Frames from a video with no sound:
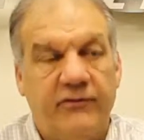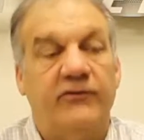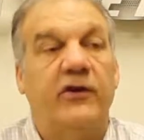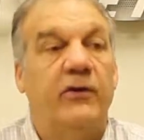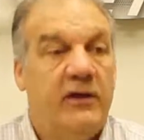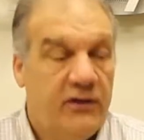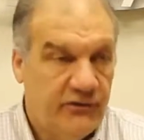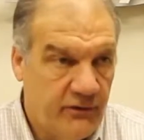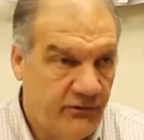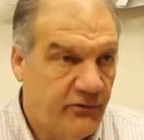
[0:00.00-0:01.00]
So
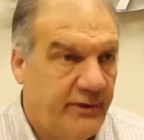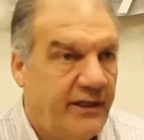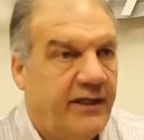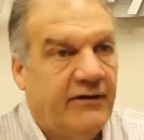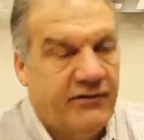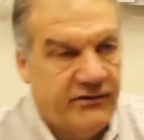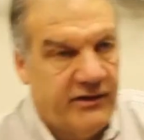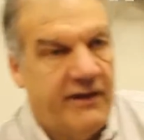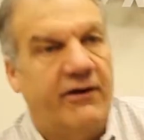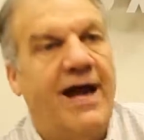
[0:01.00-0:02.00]
social media gives us
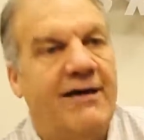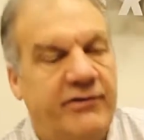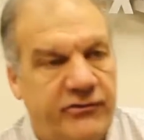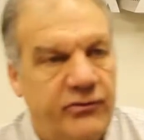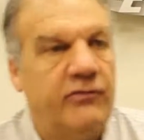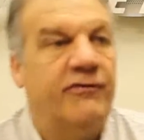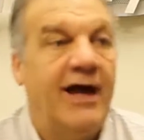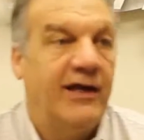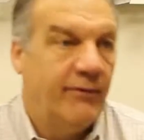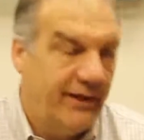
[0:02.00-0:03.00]
another avenue to
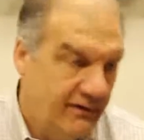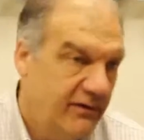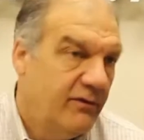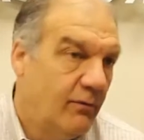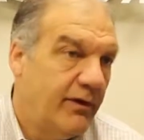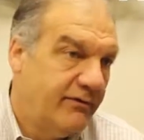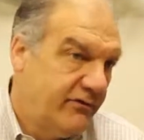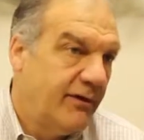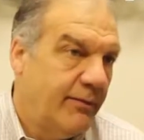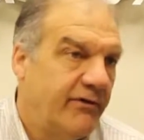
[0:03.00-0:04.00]
evaluate what
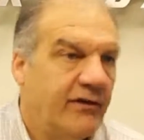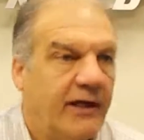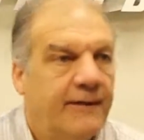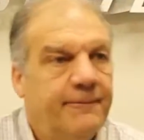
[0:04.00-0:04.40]
somebody's like.